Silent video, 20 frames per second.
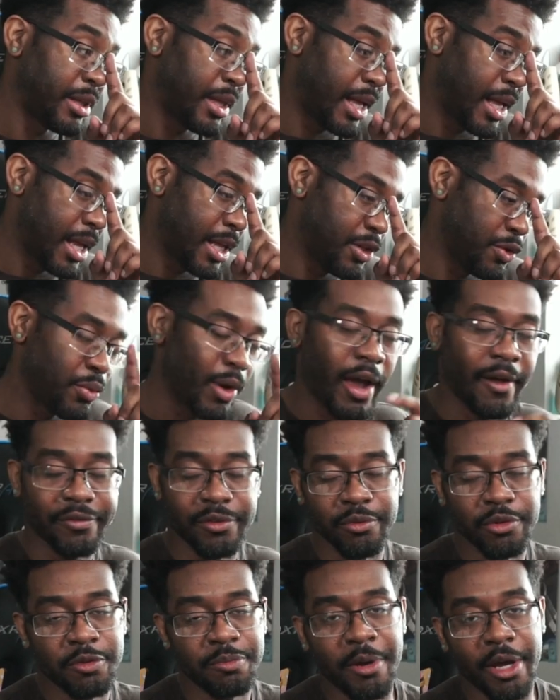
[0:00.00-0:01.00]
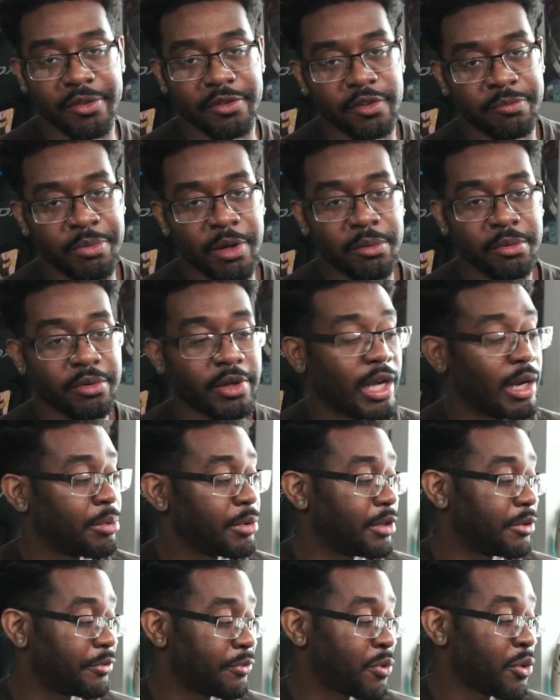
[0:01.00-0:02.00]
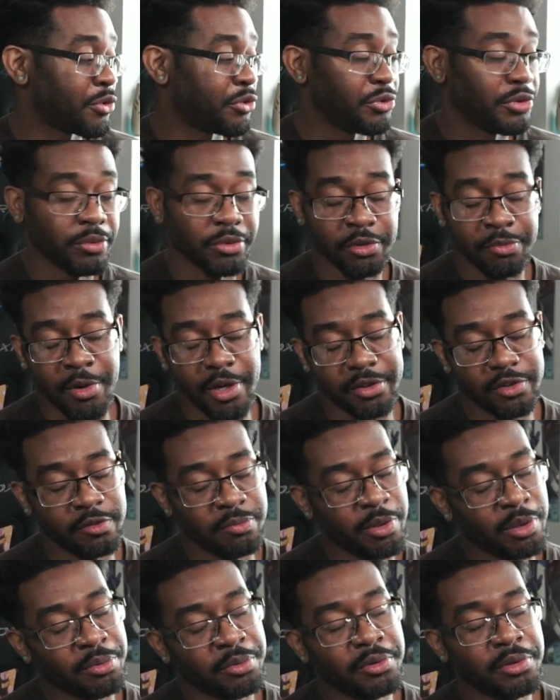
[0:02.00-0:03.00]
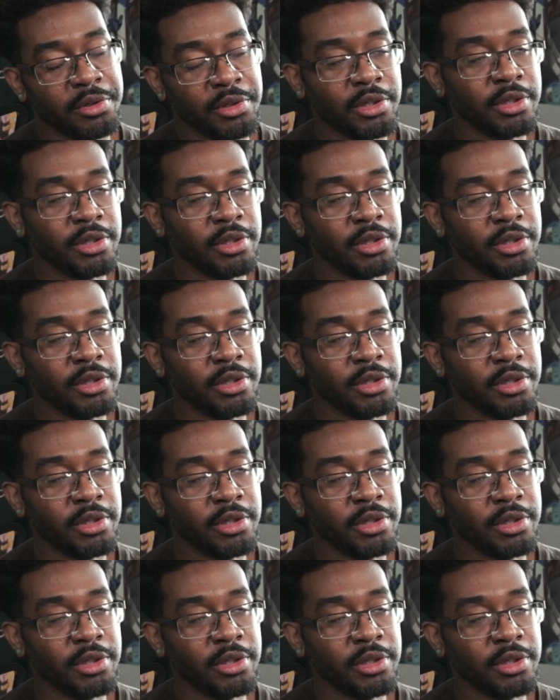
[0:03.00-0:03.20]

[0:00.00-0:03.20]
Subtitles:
and you have to respect this bubble, I'm gonna force you to respect this bubble,